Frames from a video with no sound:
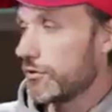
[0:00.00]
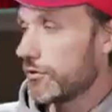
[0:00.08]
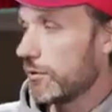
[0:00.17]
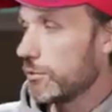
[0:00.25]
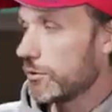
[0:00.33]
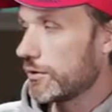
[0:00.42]
this
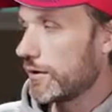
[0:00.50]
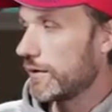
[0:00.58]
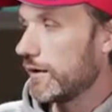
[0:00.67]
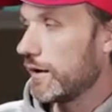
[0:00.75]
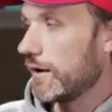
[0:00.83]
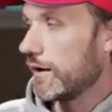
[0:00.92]
gimbal,
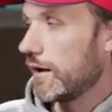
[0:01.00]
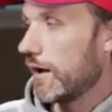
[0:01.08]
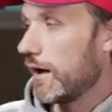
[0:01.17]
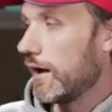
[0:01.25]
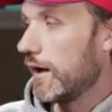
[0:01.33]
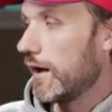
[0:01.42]
then
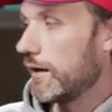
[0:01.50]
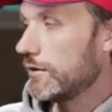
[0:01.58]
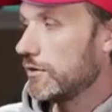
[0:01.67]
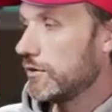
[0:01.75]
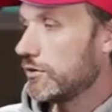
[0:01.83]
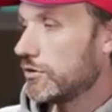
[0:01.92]

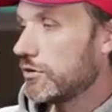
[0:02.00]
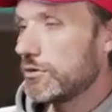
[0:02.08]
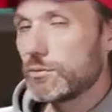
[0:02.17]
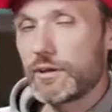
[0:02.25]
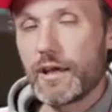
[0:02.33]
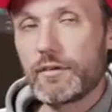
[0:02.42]
you
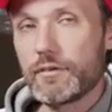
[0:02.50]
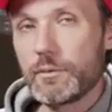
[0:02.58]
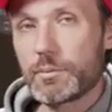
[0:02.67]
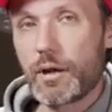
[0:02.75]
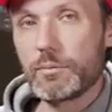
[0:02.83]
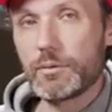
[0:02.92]
shouldn't really have any
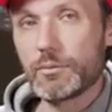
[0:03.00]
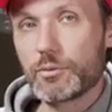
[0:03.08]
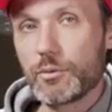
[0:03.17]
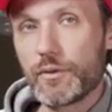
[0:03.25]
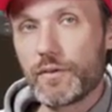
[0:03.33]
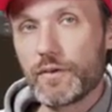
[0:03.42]

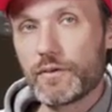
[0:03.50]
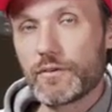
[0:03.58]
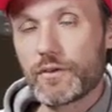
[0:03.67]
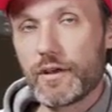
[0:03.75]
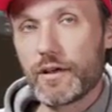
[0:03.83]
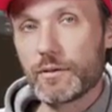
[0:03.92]
problems with
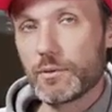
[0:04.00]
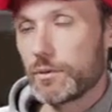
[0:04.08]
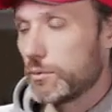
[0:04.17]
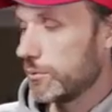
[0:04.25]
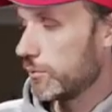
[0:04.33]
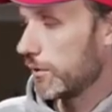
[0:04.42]
this,
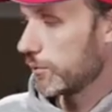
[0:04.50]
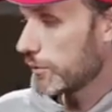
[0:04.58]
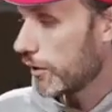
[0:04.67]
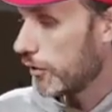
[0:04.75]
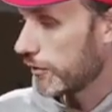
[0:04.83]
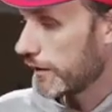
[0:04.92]

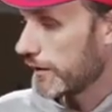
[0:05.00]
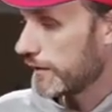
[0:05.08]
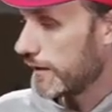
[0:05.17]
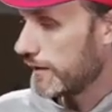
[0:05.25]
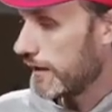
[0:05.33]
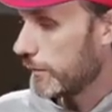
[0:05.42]
with holding it
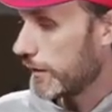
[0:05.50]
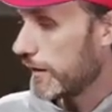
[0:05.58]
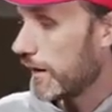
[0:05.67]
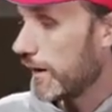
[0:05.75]
that way.